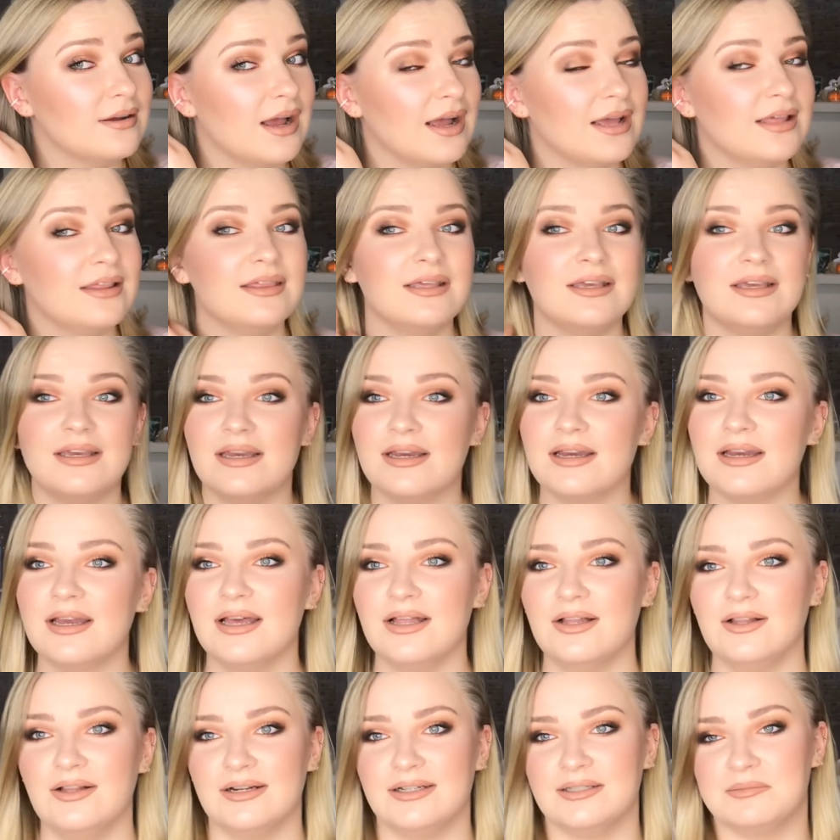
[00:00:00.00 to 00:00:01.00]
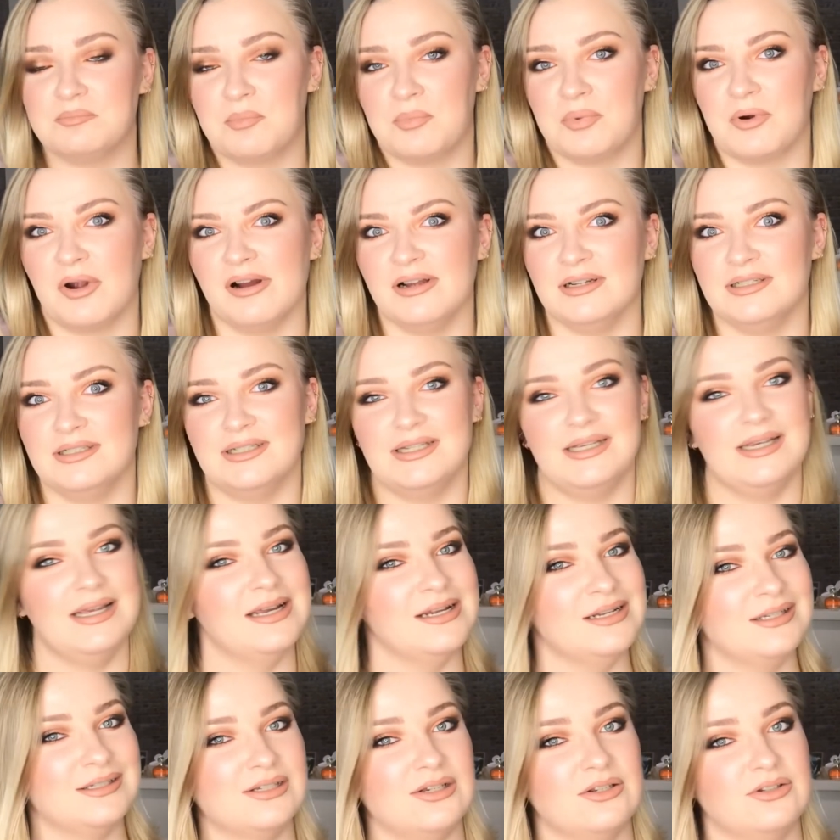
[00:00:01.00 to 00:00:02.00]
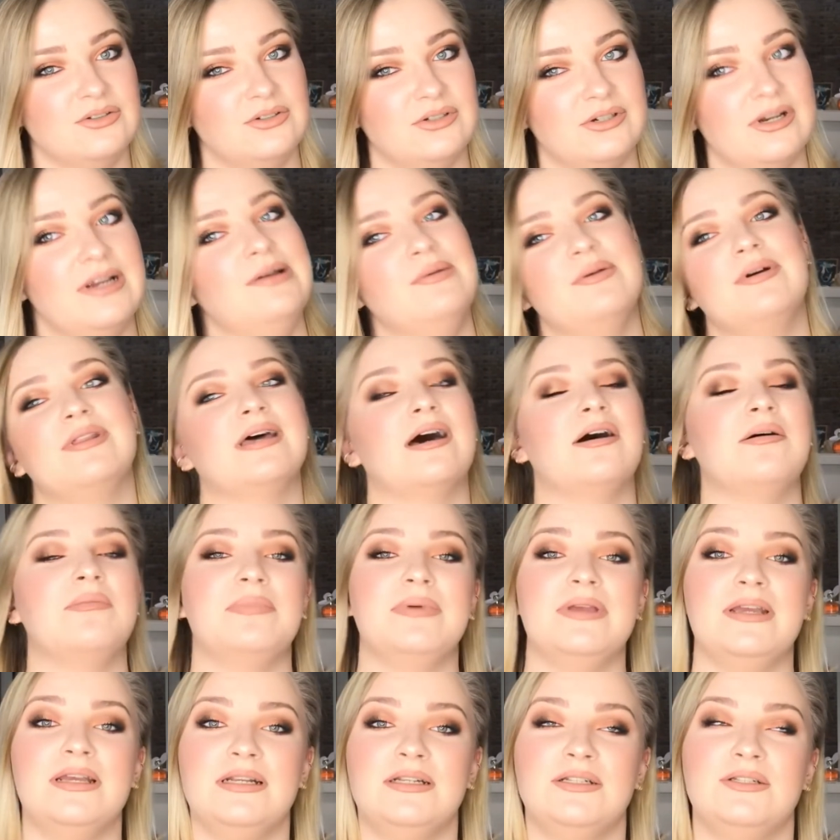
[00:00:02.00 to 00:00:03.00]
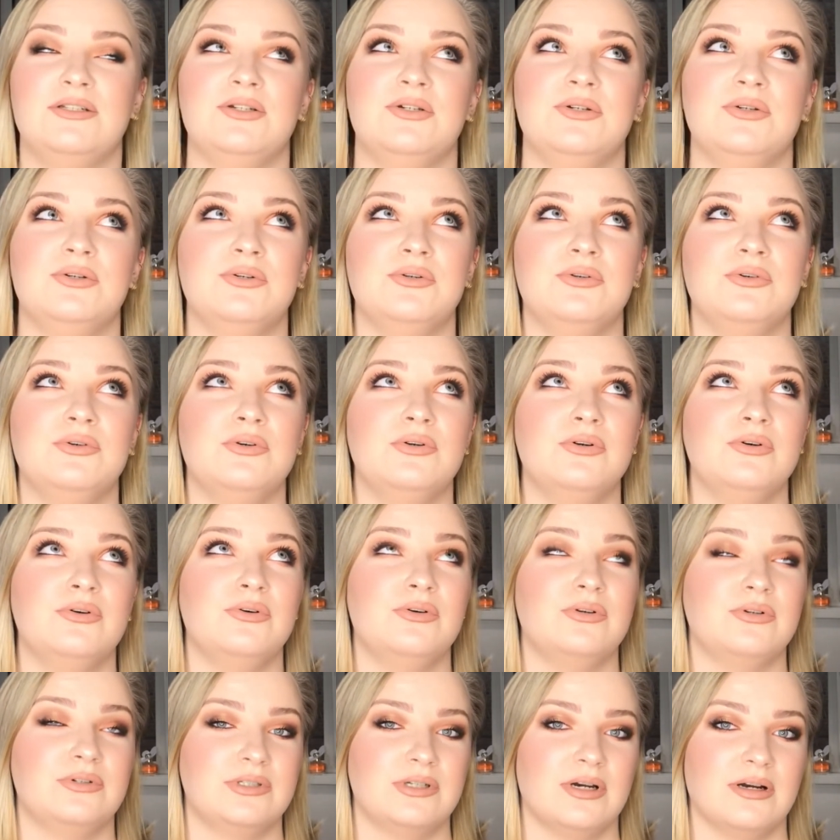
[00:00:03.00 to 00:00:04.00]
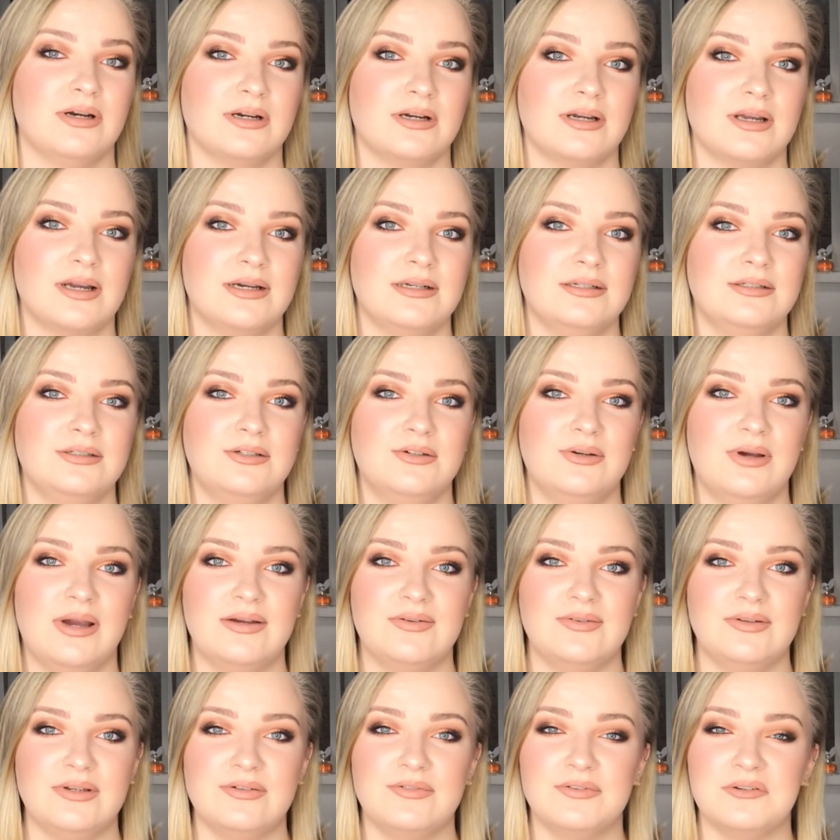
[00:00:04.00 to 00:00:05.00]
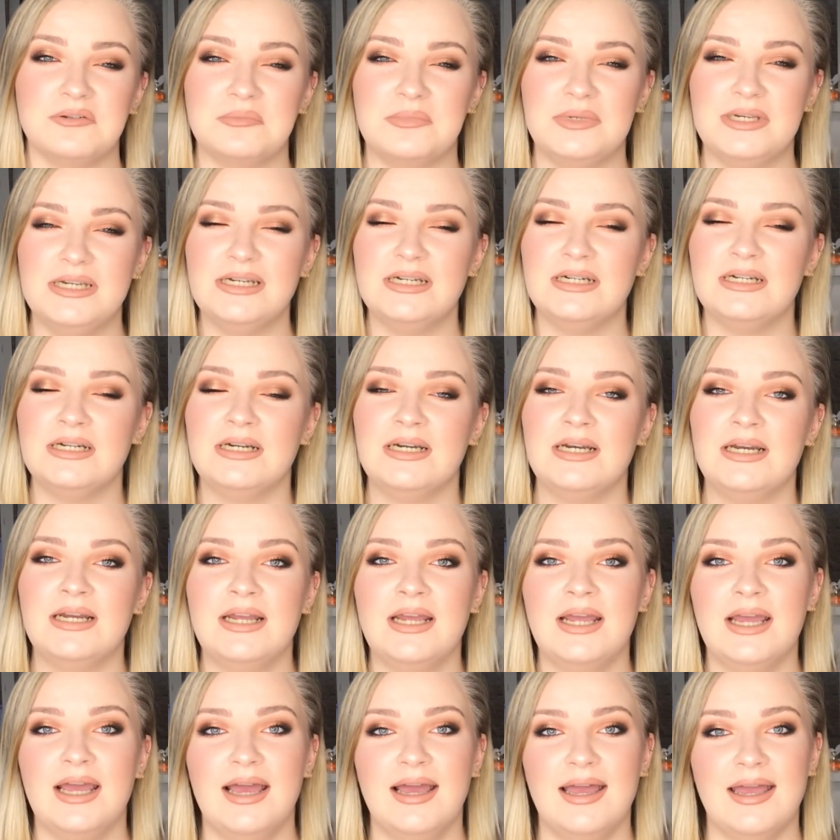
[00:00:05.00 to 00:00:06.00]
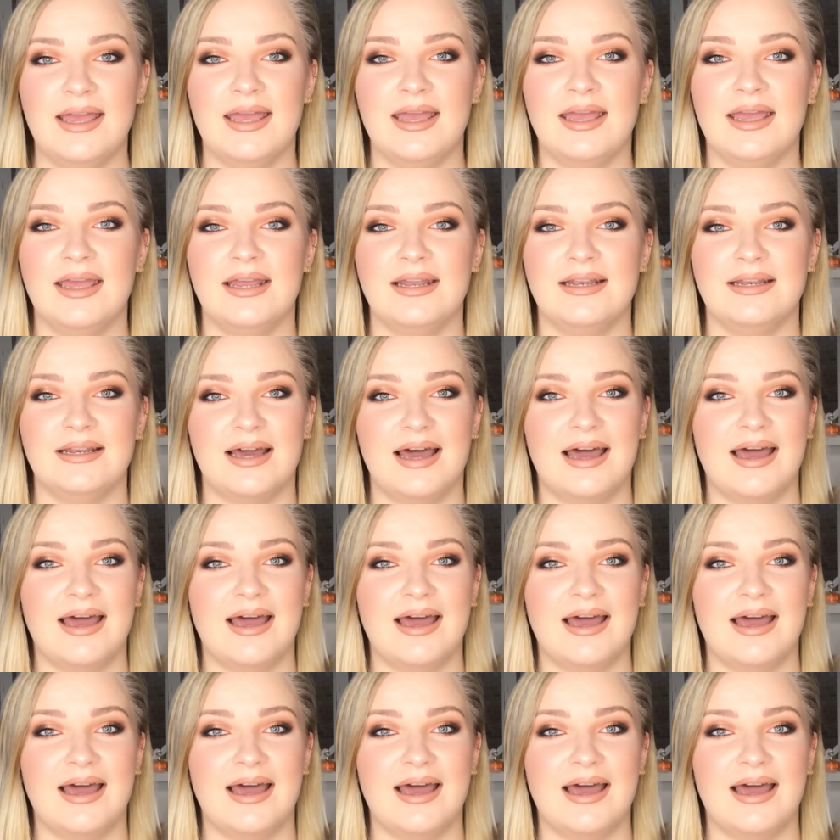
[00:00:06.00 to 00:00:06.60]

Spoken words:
I think it looks bronzy and sultry without being too dark and too heavy for me, and